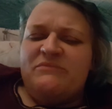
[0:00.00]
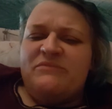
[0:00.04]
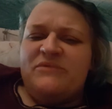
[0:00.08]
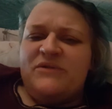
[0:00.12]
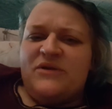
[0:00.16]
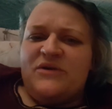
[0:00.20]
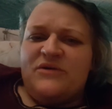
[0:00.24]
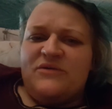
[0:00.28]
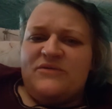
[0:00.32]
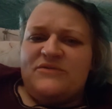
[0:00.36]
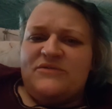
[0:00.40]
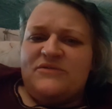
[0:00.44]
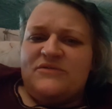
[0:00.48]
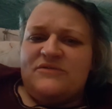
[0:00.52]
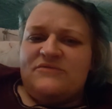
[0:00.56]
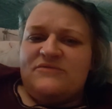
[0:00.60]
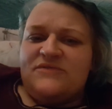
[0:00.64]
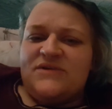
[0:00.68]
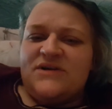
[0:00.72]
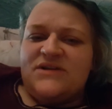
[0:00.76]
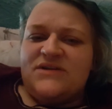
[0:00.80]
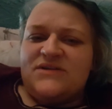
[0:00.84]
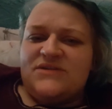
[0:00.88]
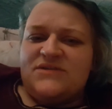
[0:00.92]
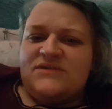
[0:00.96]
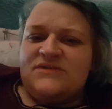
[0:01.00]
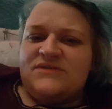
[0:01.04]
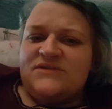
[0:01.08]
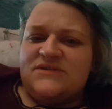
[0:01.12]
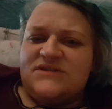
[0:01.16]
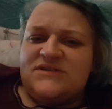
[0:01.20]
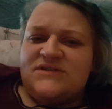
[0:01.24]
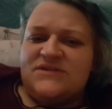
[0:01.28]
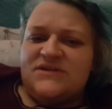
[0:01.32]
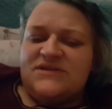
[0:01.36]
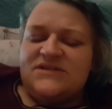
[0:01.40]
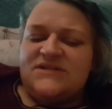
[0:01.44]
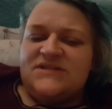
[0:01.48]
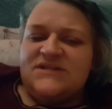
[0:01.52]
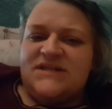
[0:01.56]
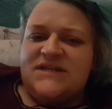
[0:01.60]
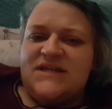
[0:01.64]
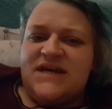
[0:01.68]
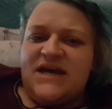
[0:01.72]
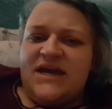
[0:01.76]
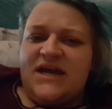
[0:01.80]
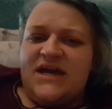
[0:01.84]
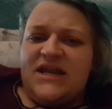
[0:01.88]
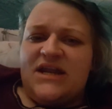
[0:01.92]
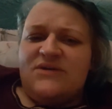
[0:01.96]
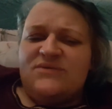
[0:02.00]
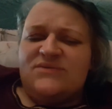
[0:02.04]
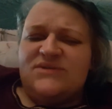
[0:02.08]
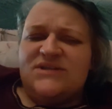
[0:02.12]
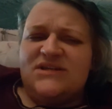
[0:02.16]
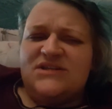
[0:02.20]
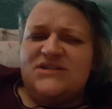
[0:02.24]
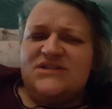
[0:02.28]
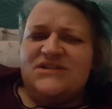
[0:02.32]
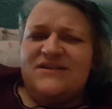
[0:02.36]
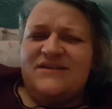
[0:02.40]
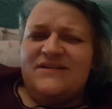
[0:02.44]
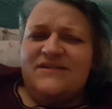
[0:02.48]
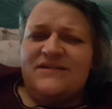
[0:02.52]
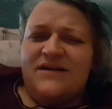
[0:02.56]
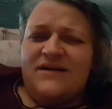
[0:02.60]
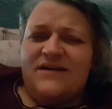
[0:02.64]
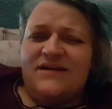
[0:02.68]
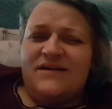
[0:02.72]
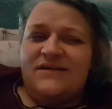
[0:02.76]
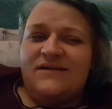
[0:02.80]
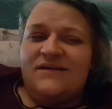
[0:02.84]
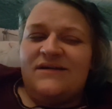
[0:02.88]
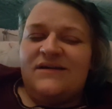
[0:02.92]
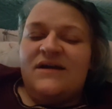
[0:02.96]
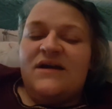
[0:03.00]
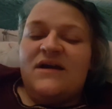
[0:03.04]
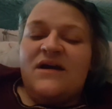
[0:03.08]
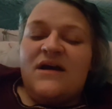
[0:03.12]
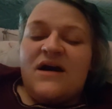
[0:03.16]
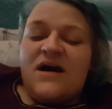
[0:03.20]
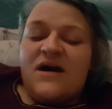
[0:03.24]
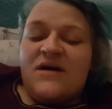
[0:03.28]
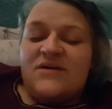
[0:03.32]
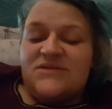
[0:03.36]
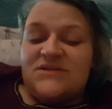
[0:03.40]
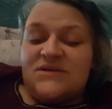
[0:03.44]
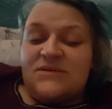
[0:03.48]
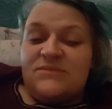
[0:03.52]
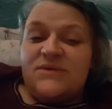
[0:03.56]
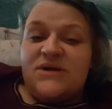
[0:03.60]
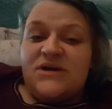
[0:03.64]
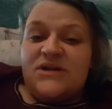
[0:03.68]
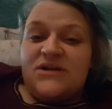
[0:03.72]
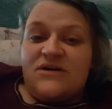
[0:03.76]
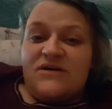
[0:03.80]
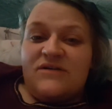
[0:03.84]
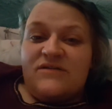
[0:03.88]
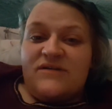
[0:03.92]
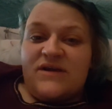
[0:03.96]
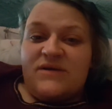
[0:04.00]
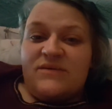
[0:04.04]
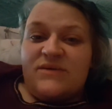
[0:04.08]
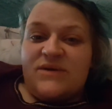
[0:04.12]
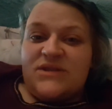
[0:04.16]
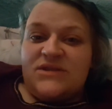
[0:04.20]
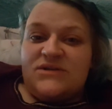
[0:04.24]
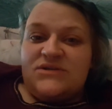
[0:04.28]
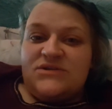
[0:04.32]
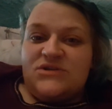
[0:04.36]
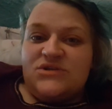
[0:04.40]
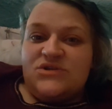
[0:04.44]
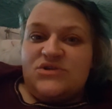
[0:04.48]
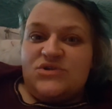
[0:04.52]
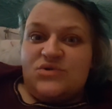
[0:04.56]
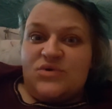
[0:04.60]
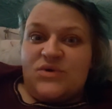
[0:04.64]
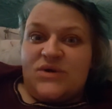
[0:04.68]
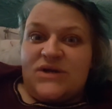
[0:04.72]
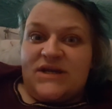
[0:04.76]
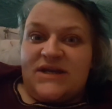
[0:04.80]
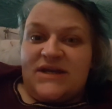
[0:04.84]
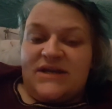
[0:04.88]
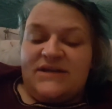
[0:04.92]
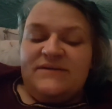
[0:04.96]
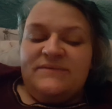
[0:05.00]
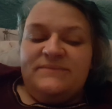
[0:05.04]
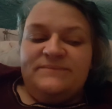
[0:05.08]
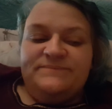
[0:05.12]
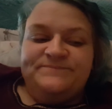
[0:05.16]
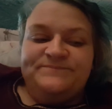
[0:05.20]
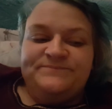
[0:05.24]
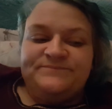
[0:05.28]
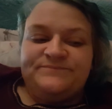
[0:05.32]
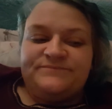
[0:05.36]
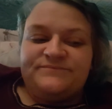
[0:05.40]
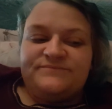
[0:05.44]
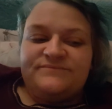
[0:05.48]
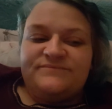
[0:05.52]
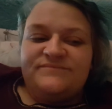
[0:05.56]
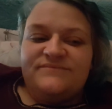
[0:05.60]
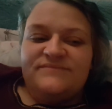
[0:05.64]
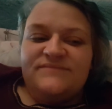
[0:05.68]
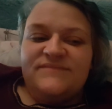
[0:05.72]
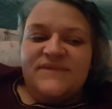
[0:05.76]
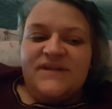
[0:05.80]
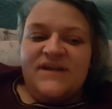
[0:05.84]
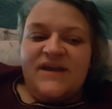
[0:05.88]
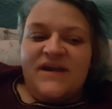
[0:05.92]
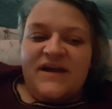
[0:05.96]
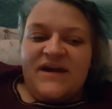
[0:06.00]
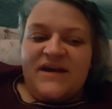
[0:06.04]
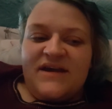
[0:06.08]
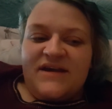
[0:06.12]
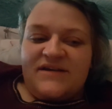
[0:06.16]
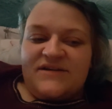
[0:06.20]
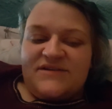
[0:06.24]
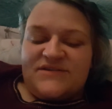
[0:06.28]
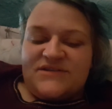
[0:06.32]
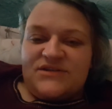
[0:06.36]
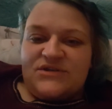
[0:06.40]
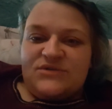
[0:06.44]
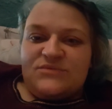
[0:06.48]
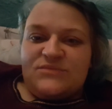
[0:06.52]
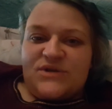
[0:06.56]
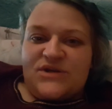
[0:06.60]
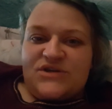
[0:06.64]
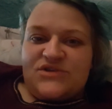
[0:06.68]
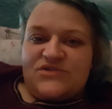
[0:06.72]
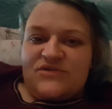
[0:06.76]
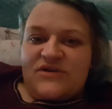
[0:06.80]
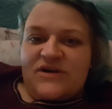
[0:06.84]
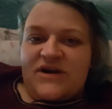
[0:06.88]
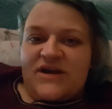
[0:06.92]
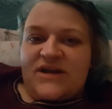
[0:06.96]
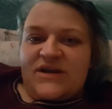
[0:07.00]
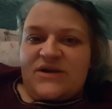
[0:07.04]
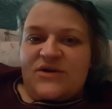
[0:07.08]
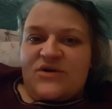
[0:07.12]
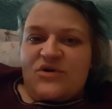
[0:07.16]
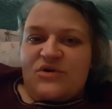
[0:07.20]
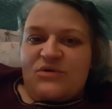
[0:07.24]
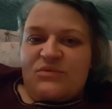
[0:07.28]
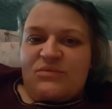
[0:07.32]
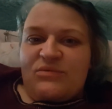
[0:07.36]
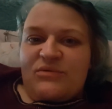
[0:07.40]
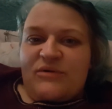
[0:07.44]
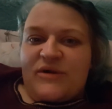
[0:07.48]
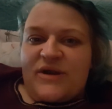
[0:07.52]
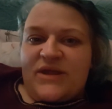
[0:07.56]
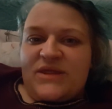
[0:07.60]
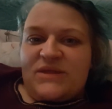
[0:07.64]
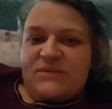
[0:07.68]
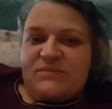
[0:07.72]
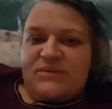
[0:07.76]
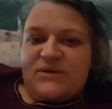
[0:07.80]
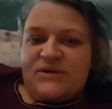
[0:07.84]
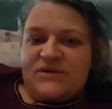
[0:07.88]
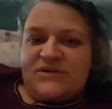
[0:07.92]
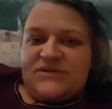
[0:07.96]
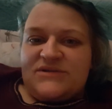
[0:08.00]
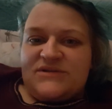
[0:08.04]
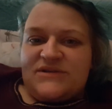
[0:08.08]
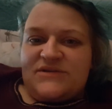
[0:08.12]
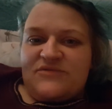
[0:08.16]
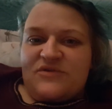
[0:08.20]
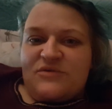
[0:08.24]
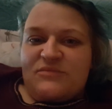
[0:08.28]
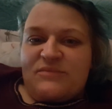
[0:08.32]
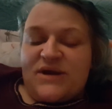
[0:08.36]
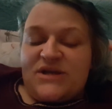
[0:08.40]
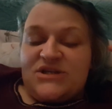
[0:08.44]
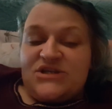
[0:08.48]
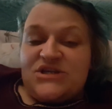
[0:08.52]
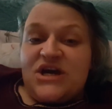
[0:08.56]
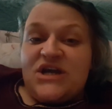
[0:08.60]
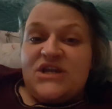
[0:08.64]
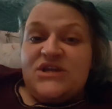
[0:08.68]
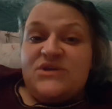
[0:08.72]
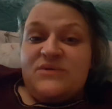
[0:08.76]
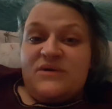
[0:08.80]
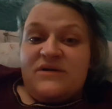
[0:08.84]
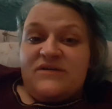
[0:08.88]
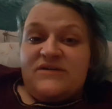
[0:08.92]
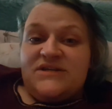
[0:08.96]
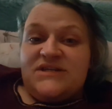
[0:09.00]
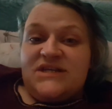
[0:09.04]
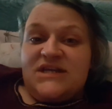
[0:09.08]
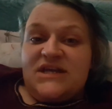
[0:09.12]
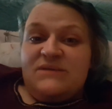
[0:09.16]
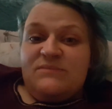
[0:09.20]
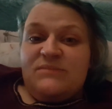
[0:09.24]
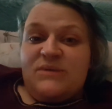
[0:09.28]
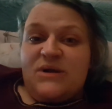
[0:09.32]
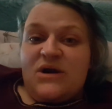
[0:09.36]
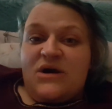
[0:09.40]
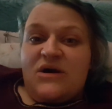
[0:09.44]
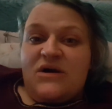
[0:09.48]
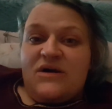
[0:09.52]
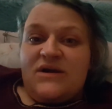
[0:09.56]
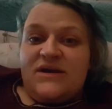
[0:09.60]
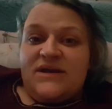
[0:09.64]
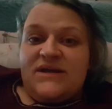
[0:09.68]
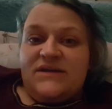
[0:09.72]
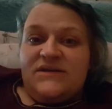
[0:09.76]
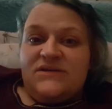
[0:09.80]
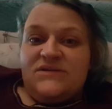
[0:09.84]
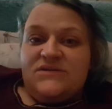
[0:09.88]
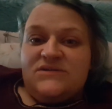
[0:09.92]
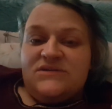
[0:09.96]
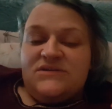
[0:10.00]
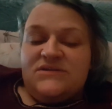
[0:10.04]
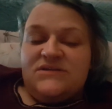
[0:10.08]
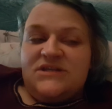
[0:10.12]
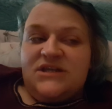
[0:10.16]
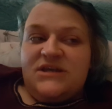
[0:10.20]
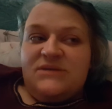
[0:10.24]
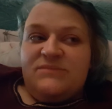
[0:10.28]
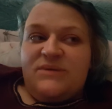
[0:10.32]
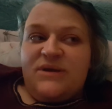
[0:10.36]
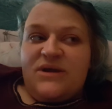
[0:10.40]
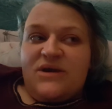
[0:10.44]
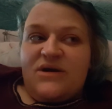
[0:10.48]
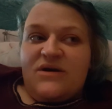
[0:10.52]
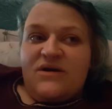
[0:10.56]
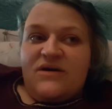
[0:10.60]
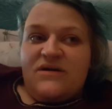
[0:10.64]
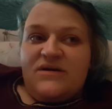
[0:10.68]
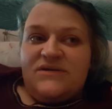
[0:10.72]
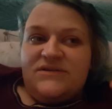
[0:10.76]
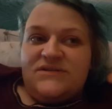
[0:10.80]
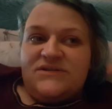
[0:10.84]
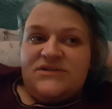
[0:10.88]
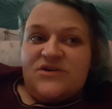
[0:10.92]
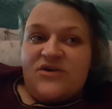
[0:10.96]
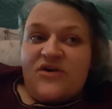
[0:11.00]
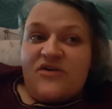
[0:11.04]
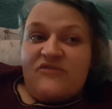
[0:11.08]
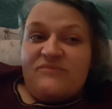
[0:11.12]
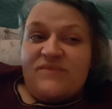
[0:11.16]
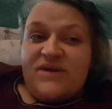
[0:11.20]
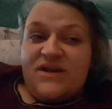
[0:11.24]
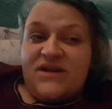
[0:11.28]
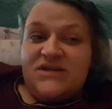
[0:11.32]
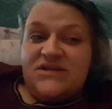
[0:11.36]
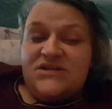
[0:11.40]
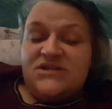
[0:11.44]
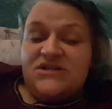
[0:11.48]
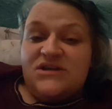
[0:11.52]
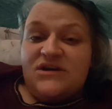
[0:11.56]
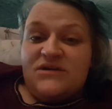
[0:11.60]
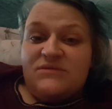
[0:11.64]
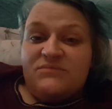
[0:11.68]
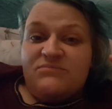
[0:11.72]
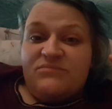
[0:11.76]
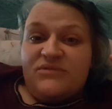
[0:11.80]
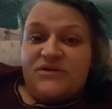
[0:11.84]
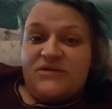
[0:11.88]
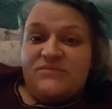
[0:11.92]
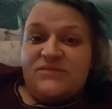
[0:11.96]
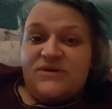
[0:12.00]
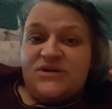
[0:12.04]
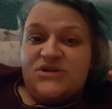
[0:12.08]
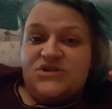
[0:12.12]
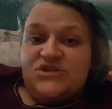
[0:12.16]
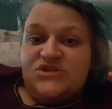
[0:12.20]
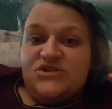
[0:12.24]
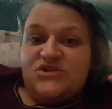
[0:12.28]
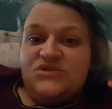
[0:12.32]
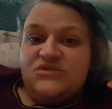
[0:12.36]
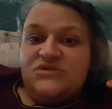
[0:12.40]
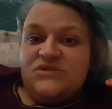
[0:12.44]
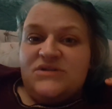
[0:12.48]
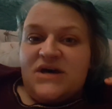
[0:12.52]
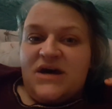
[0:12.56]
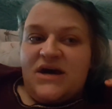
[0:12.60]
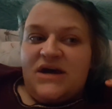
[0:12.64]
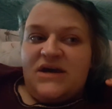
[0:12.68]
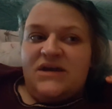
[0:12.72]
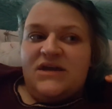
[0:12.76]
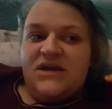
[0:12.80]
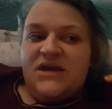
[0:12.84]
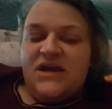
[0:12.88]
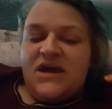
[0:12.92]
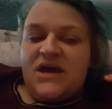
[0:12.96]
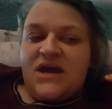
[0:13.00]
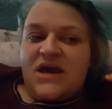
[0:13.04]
Bibliothon readathon starts today, and I was actually like, I was lumming and ahhing whether to join in, because I normally try and incorporate the books that are on my January TBR into the TBR, so I've managed to pretty much do that.